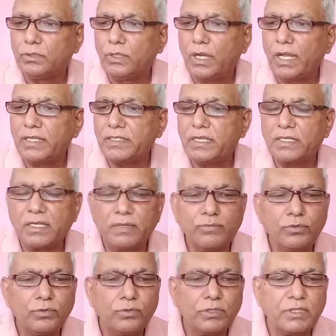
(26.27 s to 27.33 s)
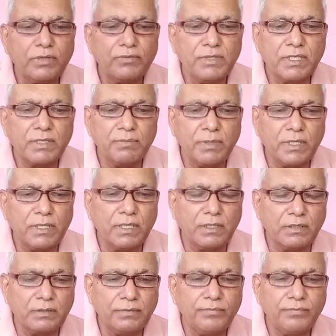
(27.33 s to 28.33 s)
I shall come to the subject matter.